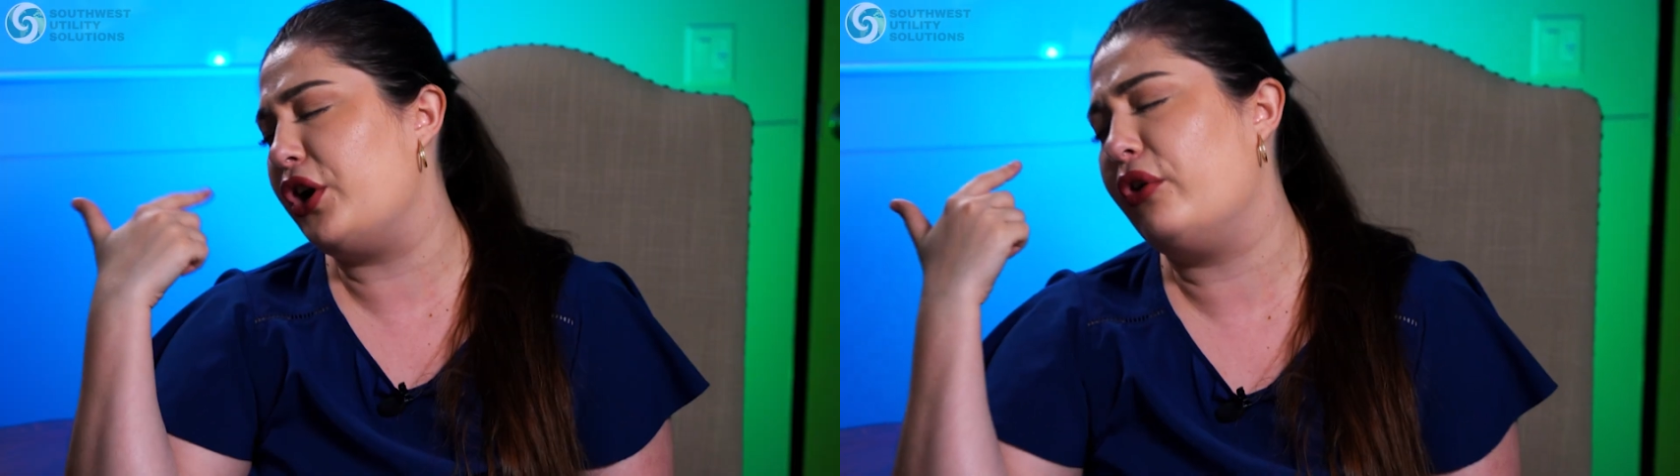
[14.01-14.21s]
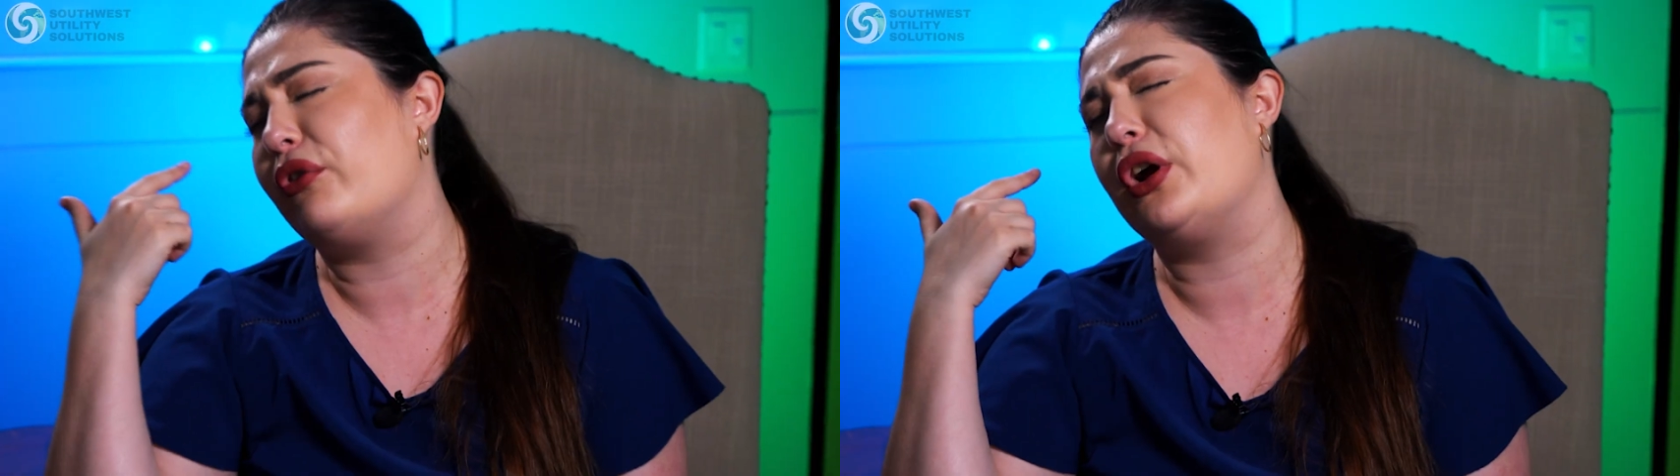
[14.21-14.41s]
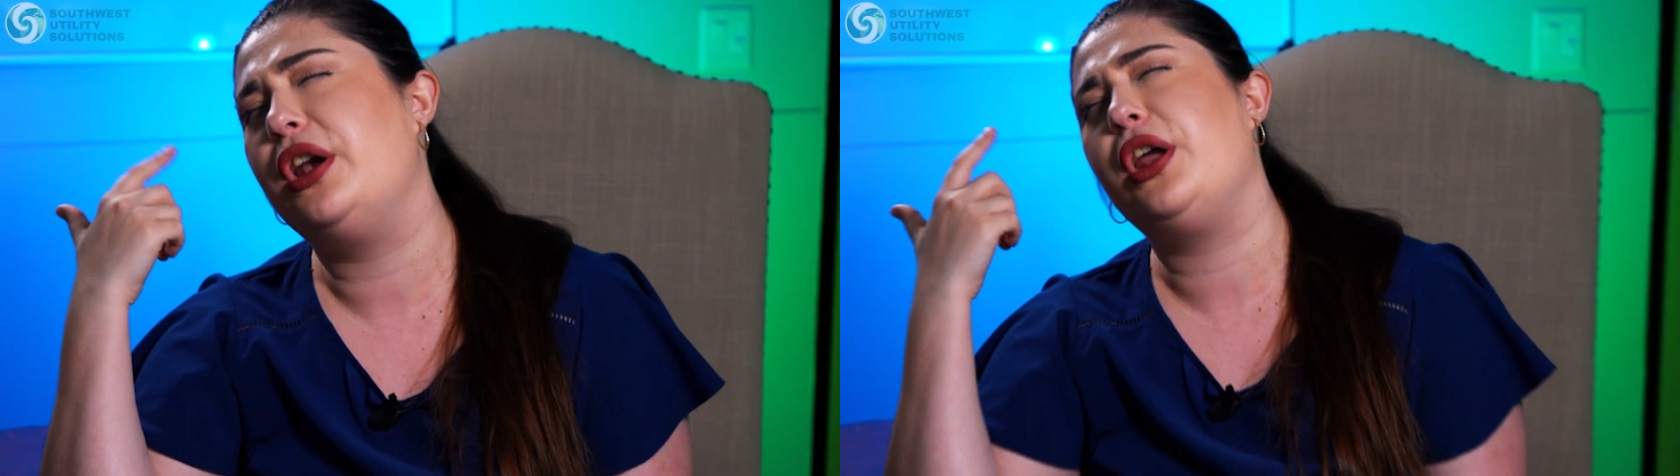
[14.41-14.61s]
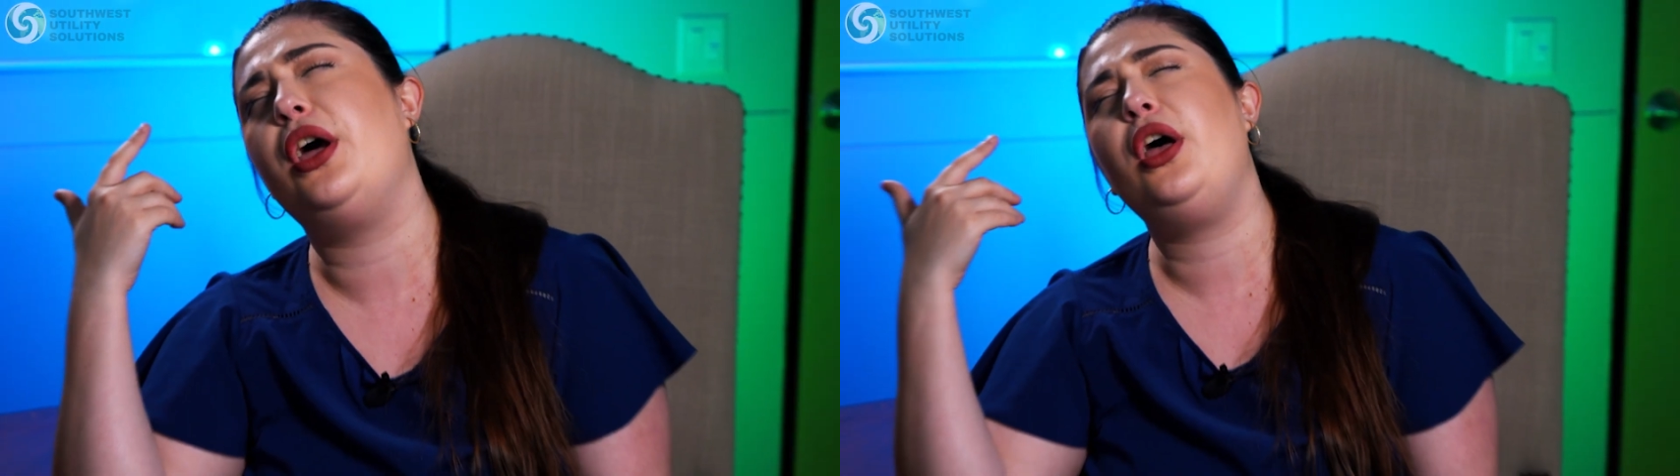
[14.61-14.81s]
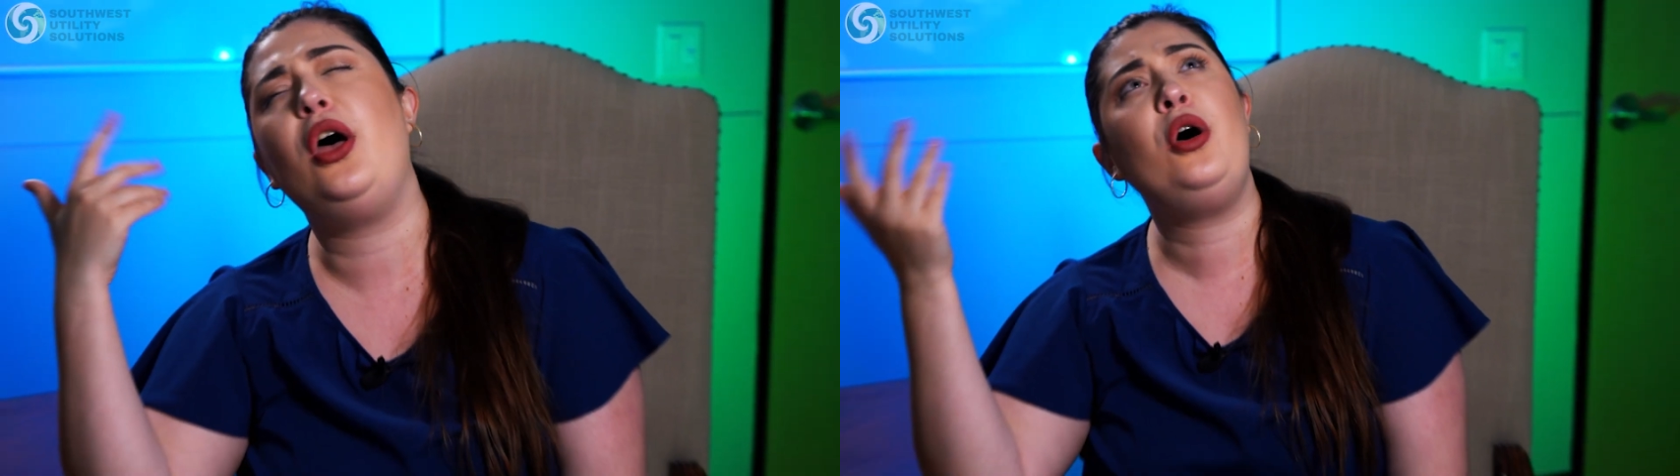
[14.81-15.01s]
over and
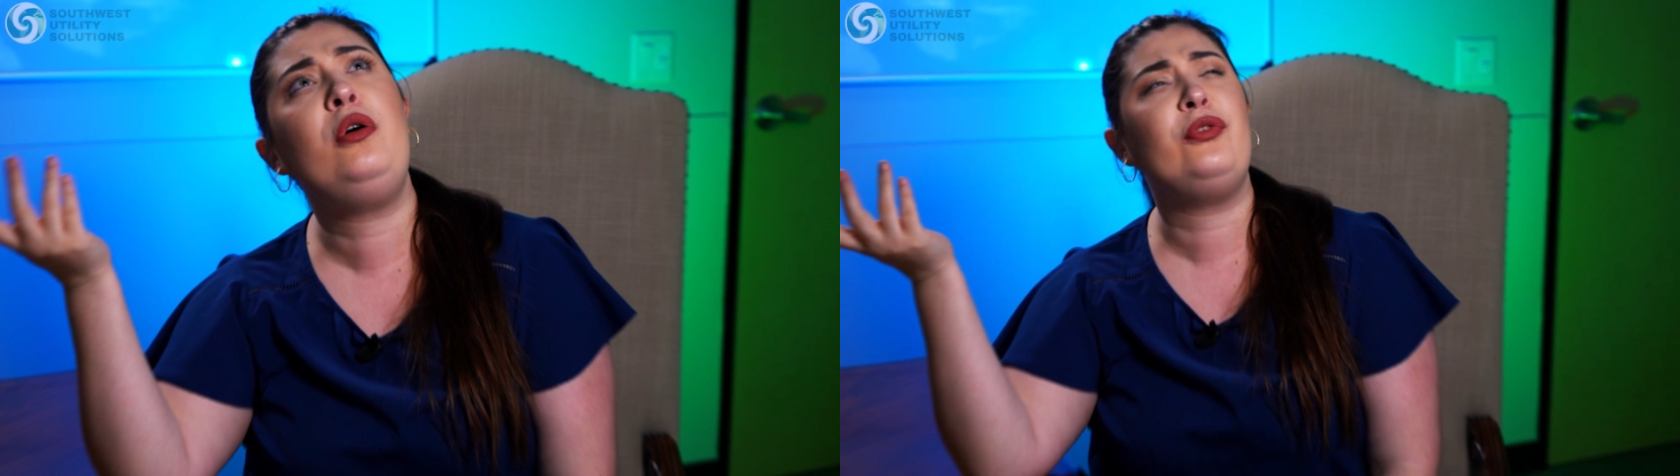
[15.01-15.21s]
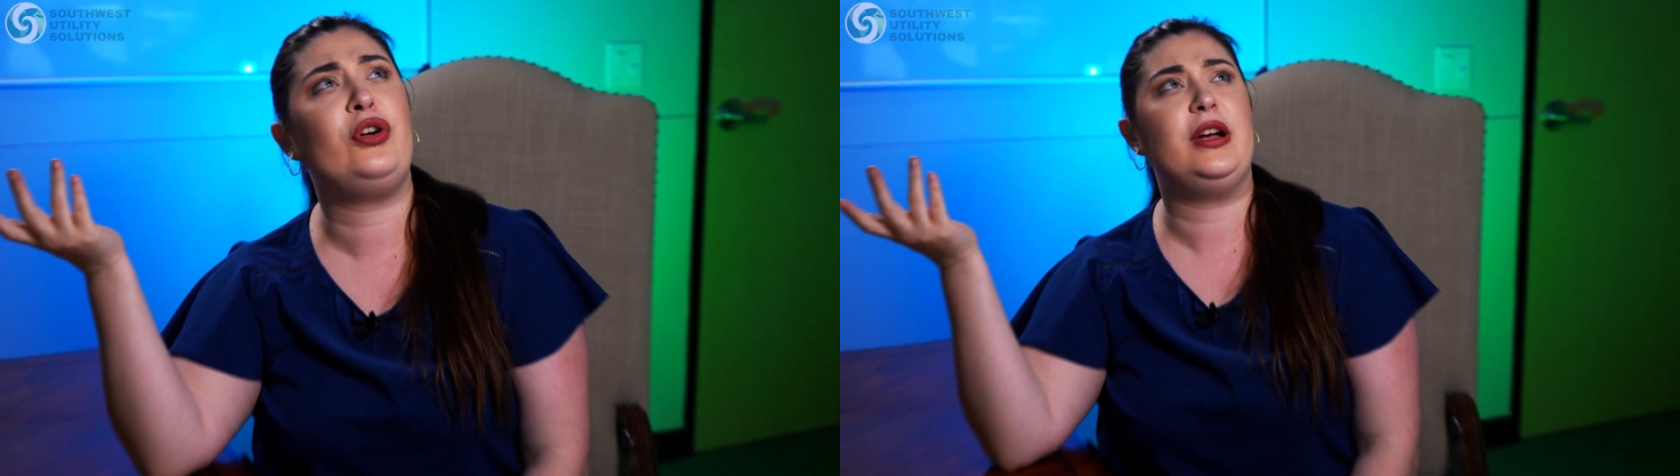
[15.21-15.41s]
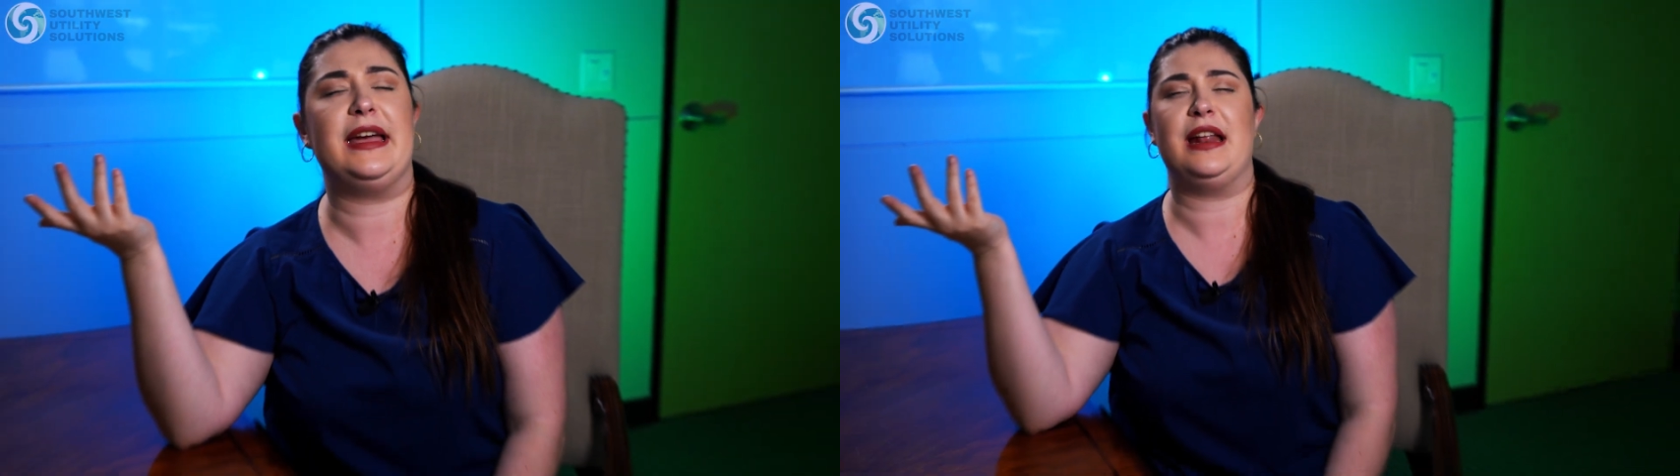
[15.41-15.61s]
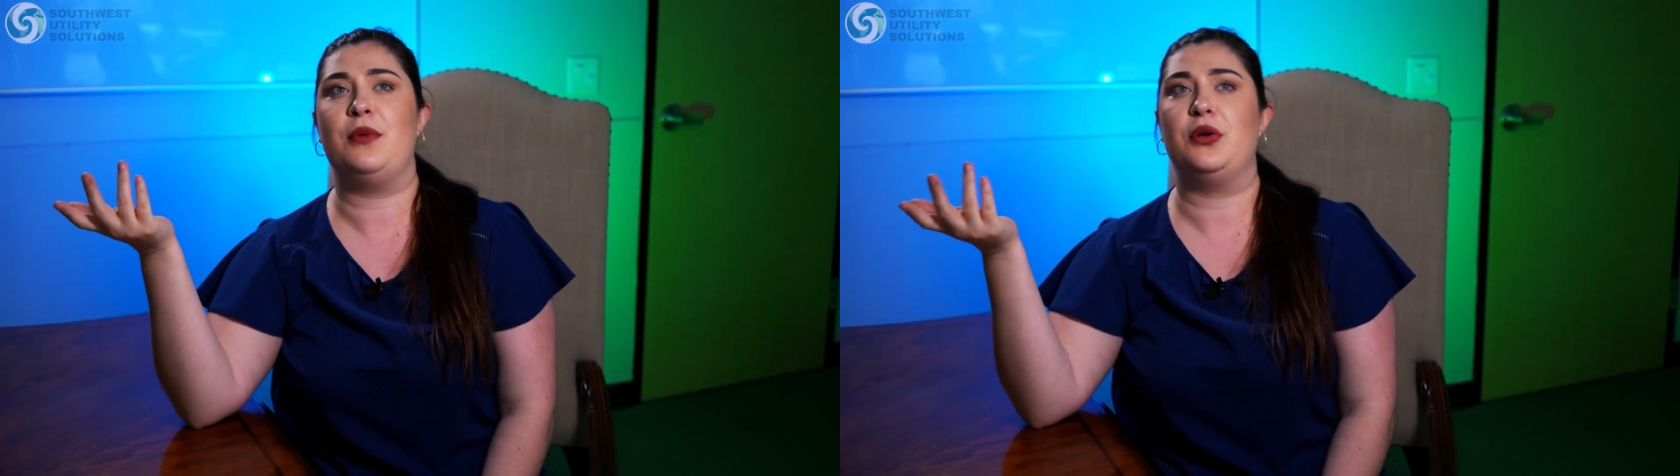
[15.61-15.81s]
over again in